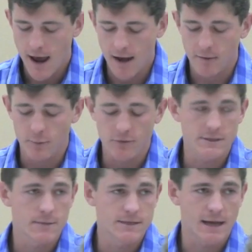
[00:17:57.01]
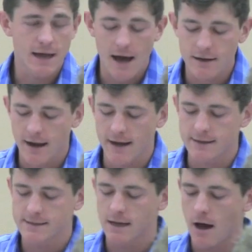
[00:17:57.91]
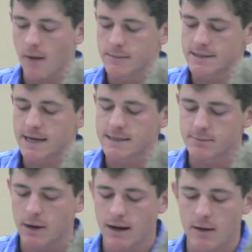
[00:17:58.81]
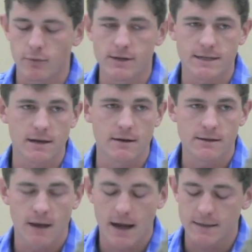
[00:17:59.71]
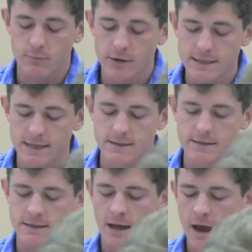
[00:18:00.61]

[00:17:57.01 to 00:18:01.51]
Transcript: And to put those numbers in context, state spending on prisons